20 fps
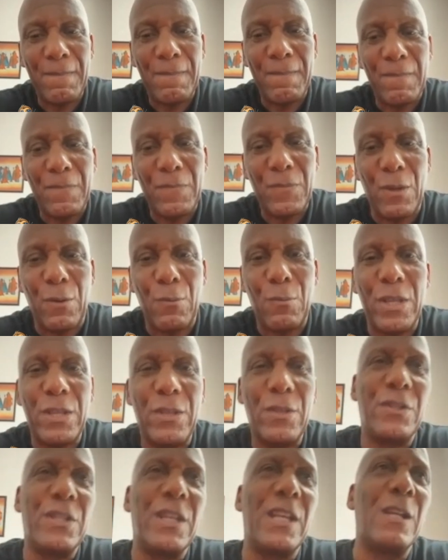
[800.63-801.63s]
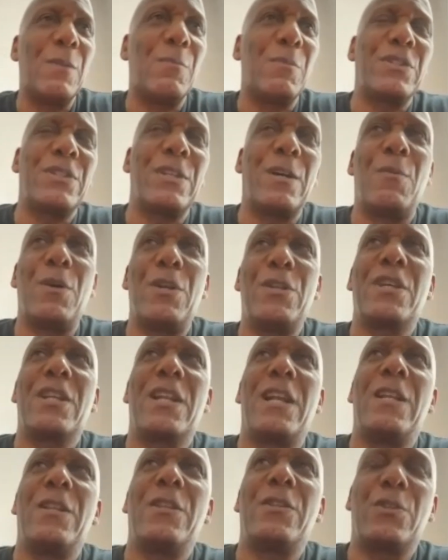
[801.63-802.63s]
So when you're dealing with someone, you can
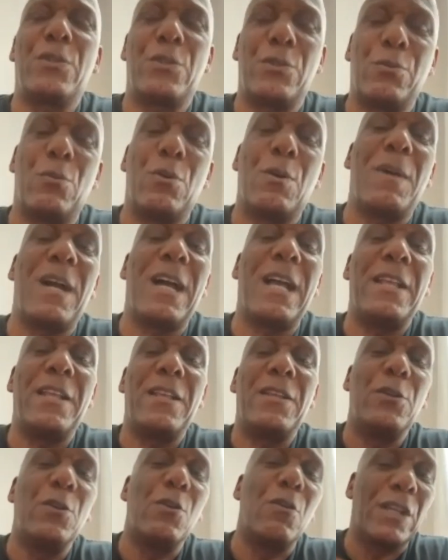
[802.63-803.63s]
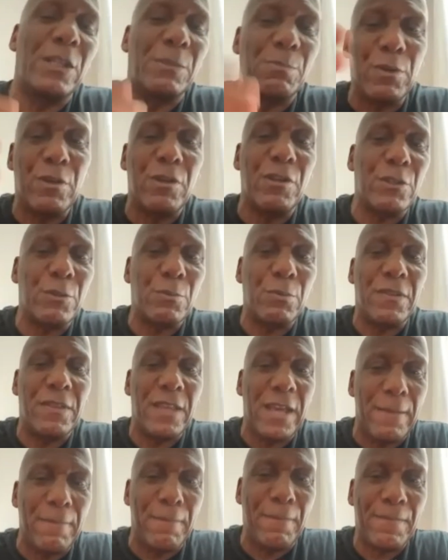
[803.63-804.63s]
only talk about your experience with
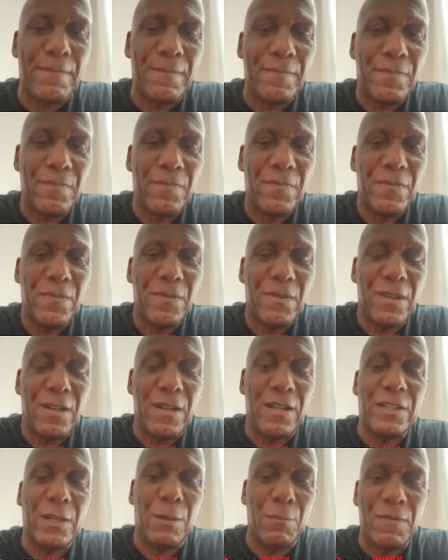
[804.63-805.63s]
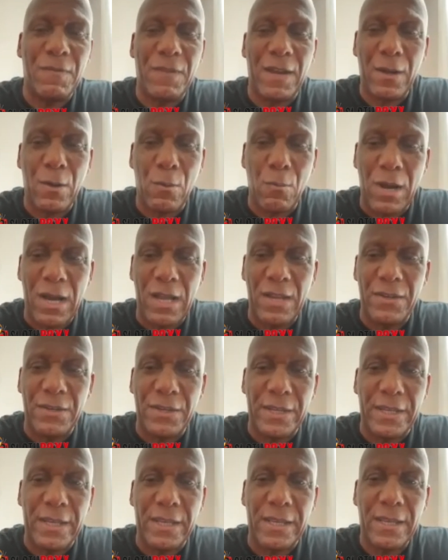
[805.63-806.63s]
them. And I'm saying with
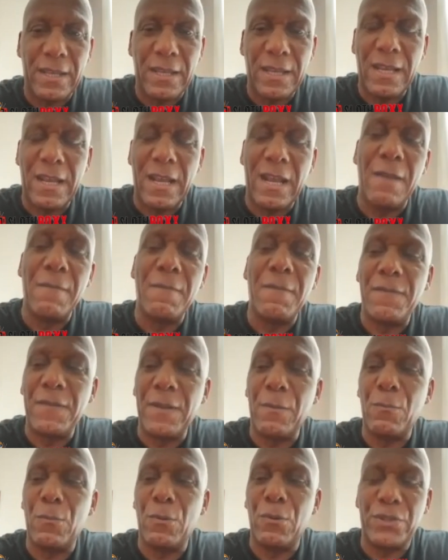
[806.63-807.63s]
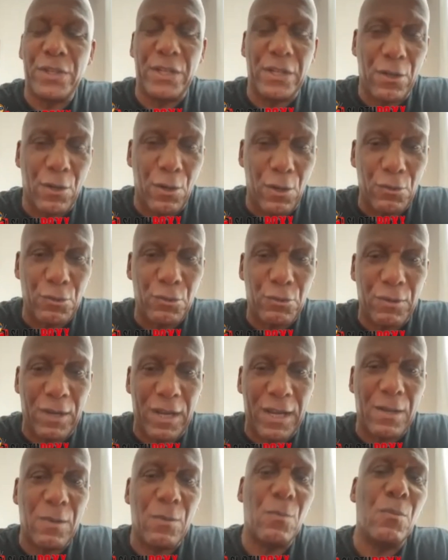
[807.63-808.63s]
Akinwande, everything was in a
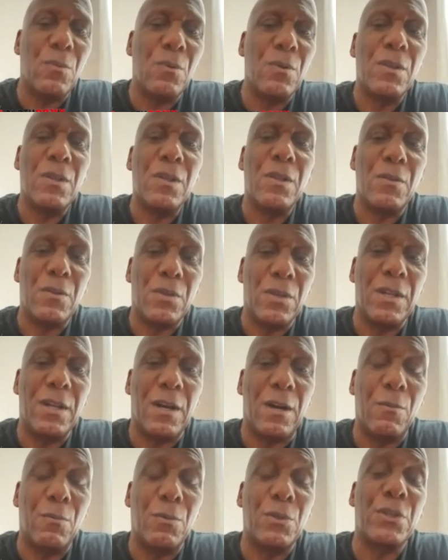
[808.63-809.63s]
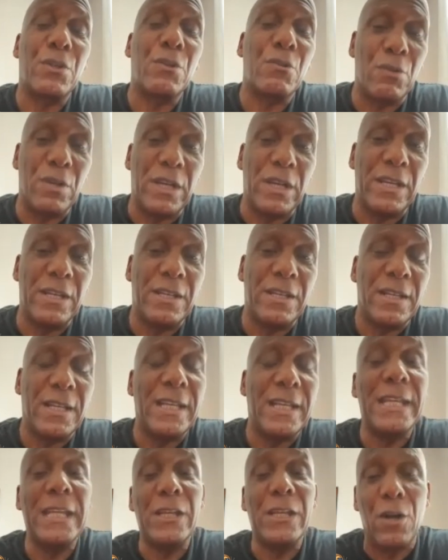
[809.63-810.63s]
contract, you know, was agreed,
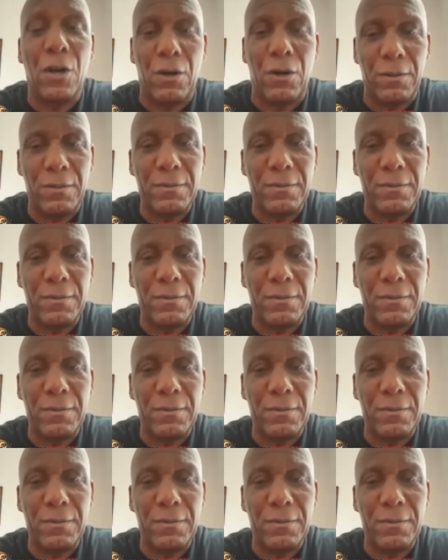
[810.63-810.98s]
he got.